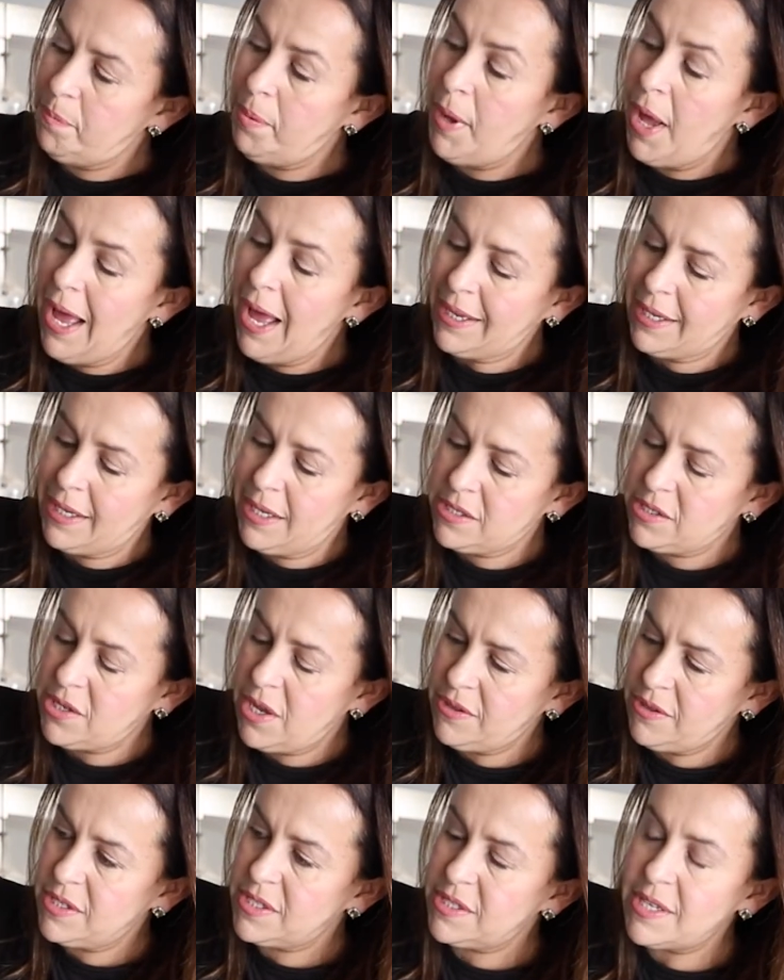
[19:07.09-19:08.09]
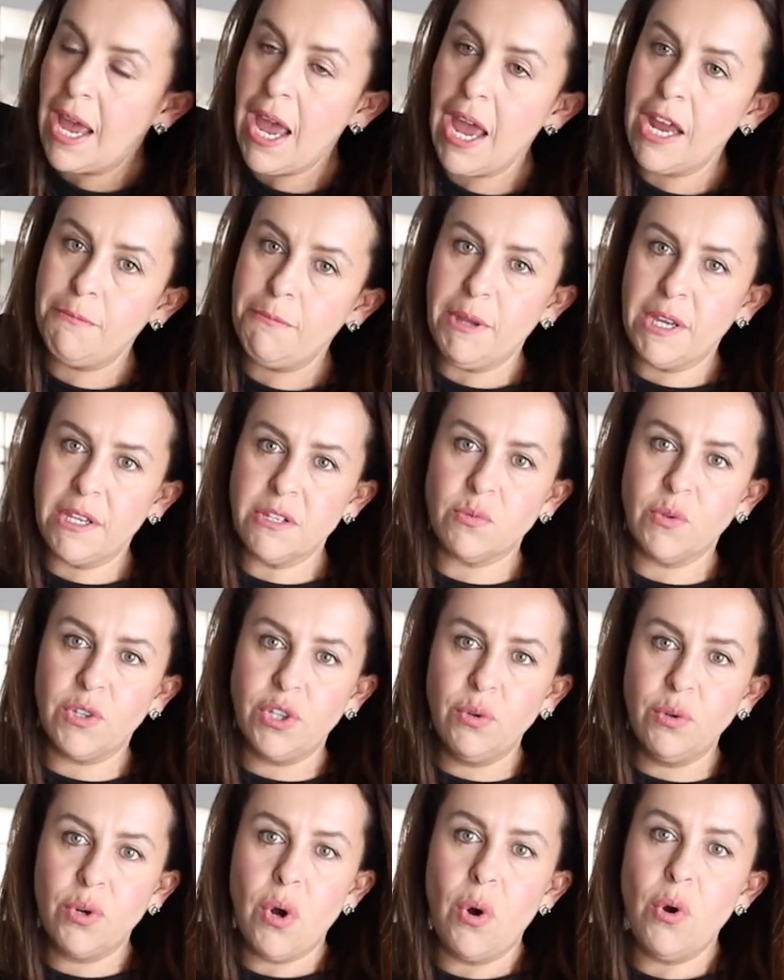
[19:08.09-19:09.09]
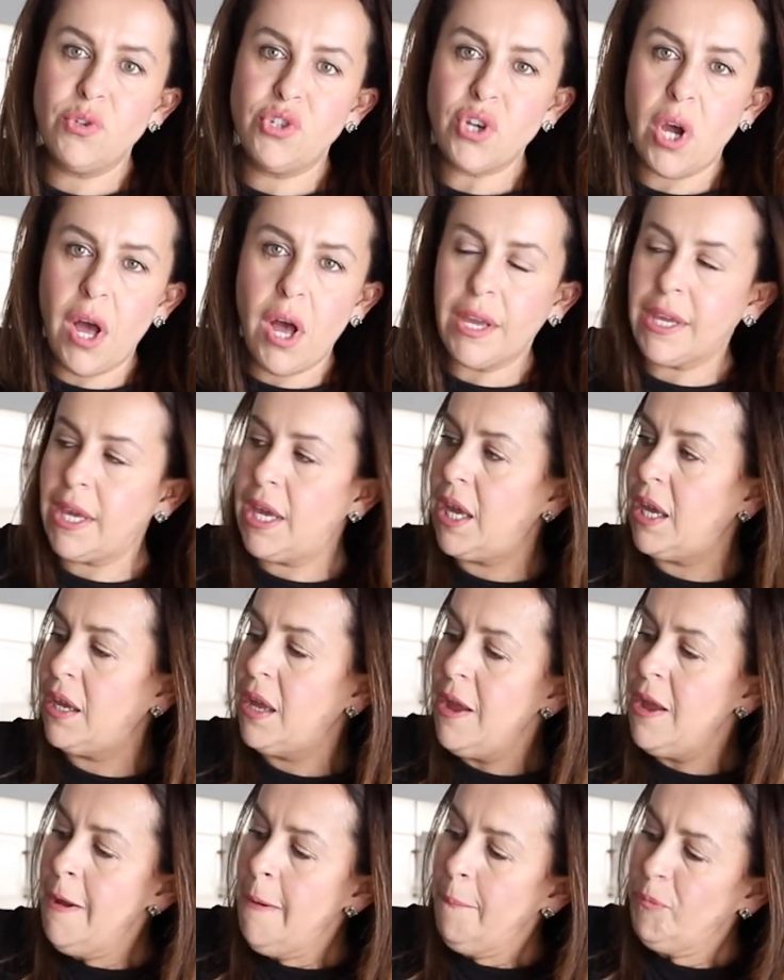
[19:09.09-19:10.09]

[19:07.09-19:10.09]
pockets on the side, because when you go jogging,